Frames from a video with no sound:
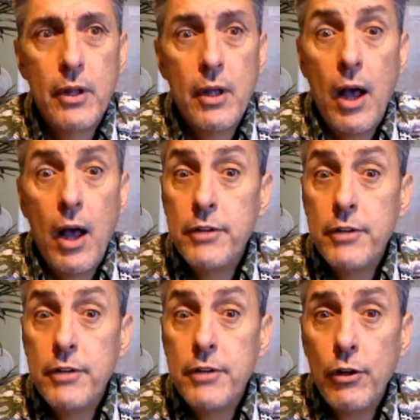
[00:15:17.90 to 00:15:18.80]
I've
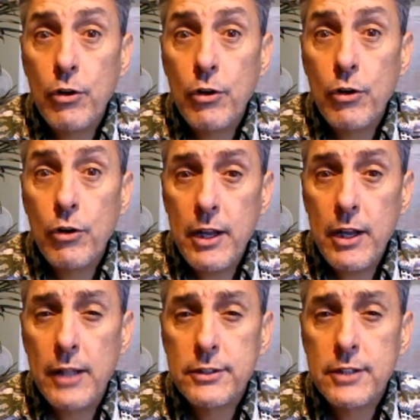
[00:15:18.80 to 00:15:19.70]
definitely heard radio
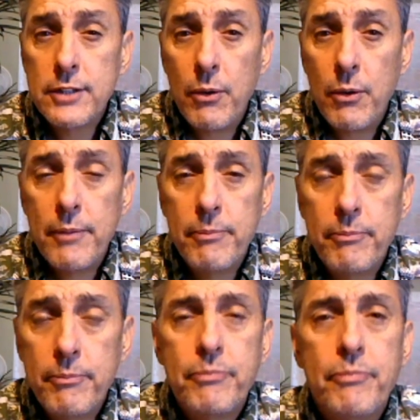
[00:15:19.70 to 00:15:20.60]
ads that way.
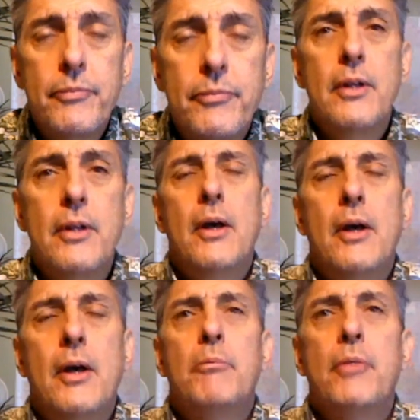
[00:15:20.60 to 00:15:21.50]

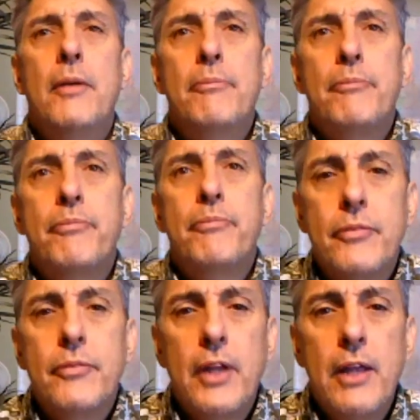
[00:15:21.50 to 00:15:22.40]
But
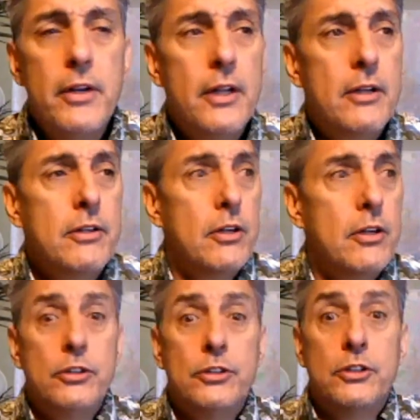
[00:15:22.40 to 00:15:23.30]
even in,
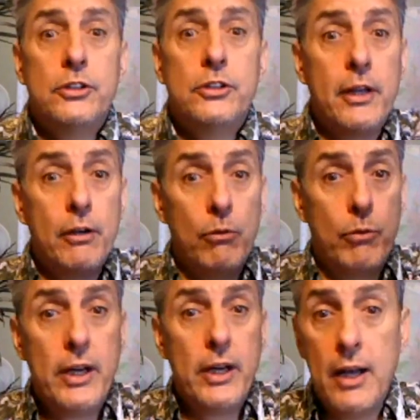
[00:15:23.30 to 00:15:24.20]
just the big
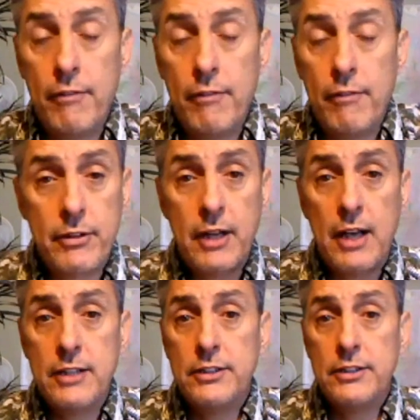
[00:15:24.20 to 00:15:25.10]
arena of
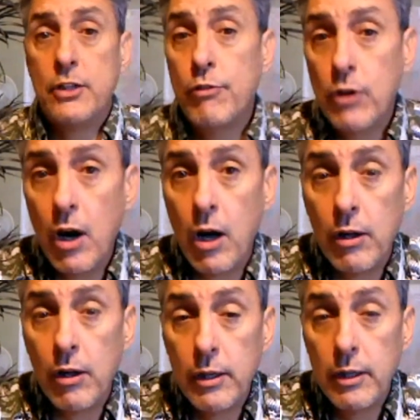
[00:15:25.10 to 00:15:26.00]
advertising
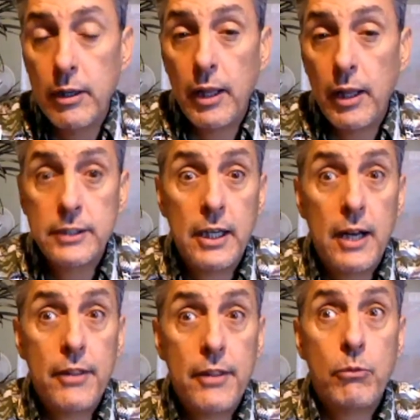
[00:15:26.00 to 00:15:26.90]
overall, like I said, I
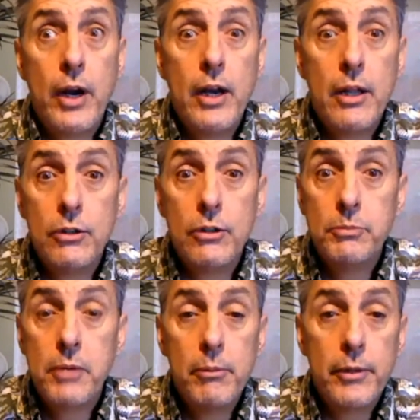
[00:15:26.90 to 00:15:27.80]
think radio is
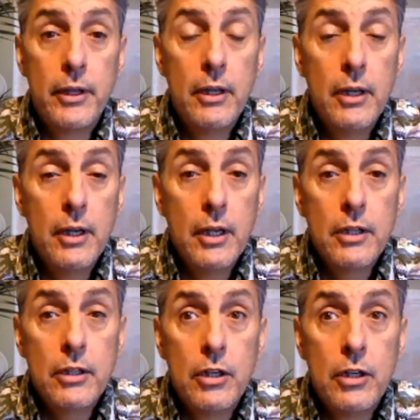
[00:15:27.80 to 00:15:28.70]
probably,
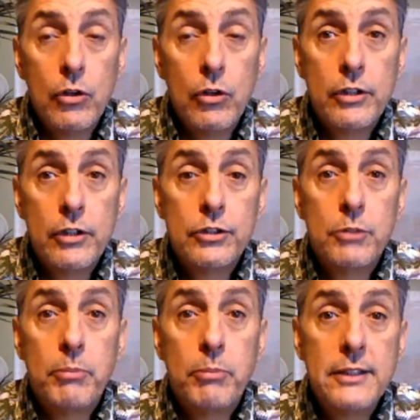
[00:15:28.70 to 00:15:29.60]
looking to
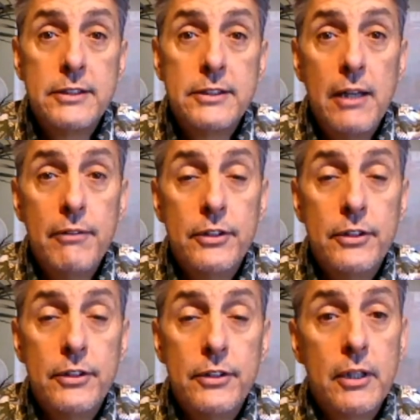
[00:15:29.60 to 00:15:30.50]
surpass
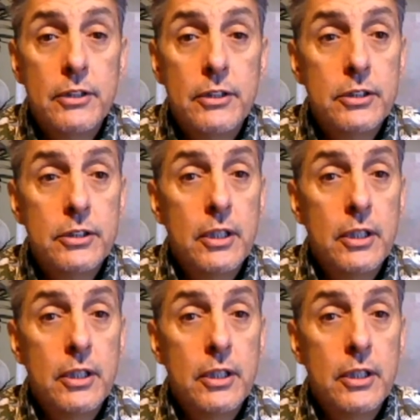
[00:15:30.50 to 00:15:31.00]
television, because